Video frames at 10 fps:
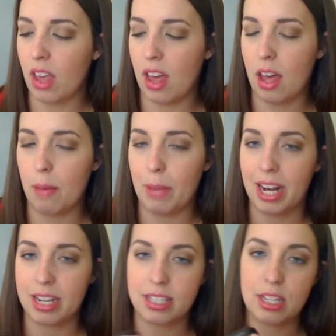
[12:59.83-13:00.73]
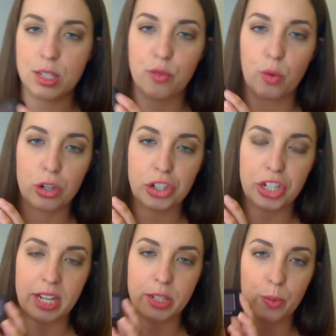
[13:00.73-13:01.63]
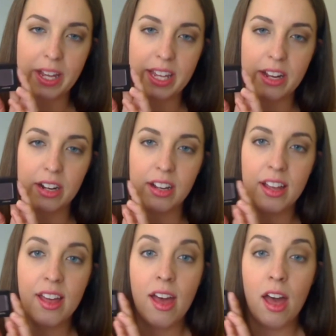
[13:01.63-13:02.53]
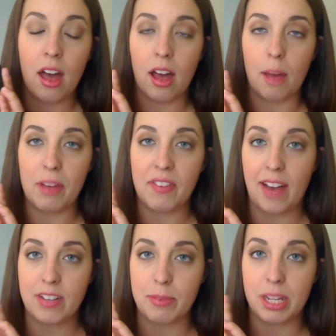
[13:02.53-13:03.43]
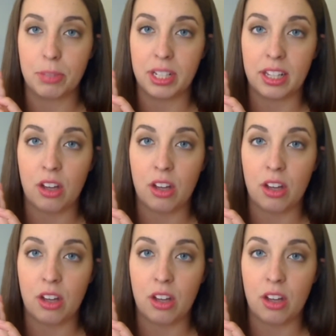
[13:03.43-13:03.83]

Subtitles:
And it's these 4 shades right here. If I have to be completely